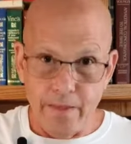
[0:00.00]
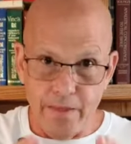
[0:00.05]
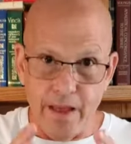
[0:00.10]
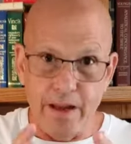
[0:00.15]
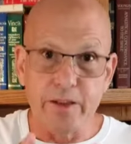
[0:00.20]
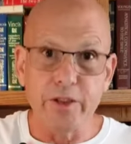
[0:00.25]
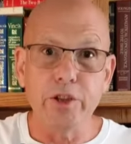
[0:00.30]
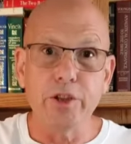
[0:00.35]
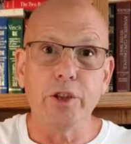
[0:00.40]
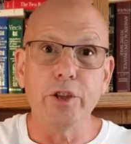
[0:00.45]

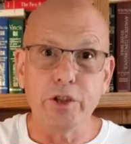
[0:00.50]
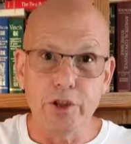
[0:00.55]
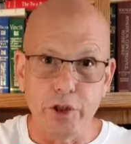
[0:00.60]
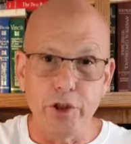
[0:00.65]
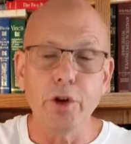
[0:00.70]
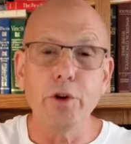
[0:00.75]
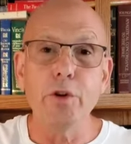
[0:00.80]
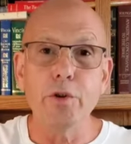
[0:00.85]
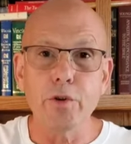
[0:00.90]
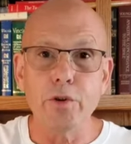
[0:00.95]
that the
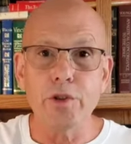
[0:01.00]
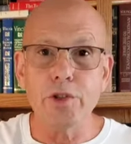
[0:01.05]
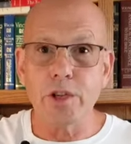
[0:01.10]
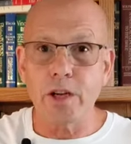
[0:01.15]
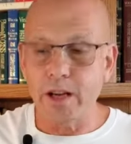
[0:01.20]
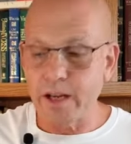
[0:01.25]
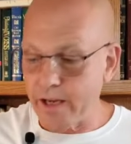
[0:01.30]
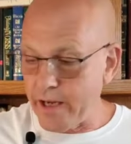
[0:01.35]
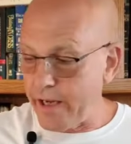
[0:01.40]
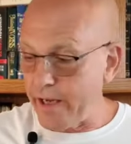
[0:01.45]

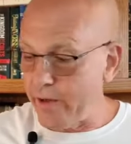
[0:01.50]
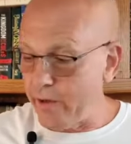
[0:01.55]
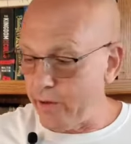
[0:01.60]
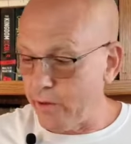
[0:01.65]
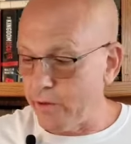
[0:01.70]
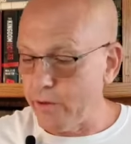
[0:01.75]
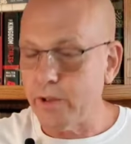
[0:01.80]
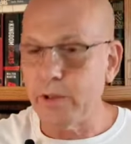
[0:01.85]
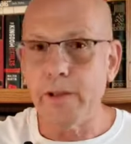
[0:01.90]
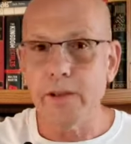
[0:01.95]
Jews
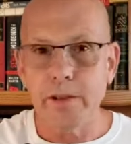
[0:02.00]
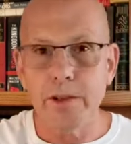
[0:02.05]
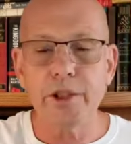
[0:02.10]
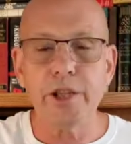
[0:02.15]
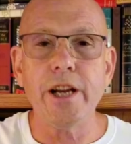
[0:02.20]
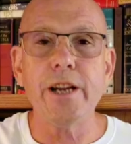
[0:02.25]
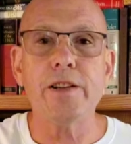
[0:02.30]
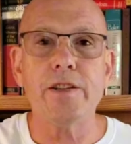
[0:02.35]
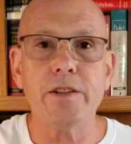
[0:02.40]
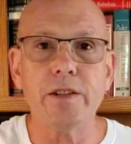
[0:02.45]
killed
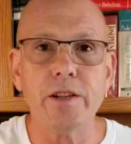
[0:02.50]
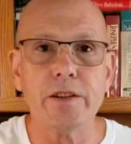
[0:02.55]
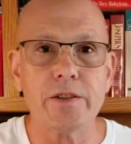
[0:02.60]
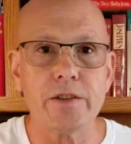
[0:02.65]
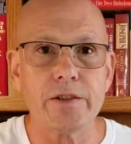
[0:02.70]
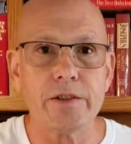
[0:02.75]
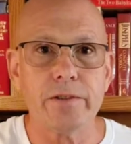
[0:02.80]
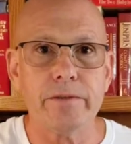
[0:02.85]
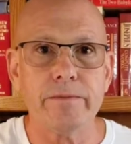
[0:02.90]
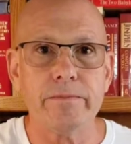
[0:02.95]

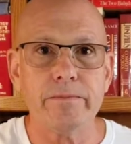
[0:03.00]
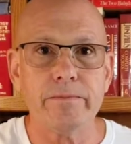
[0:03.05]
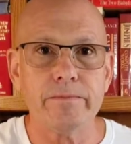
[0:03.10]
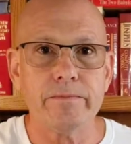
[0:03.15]
Jesus.